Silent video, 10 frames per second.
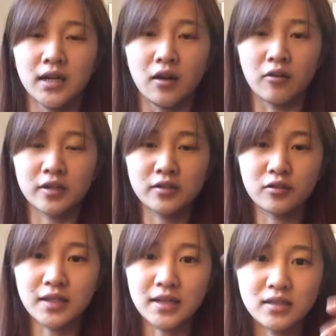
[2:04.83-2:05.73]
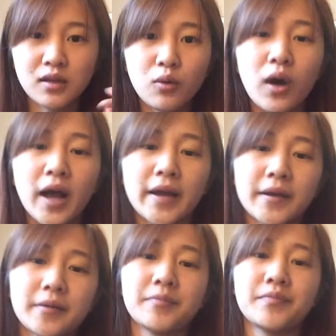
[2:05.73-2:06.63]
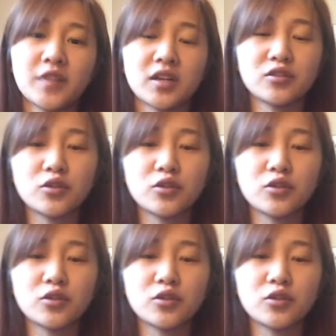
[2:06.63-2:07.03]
Okay, so that's the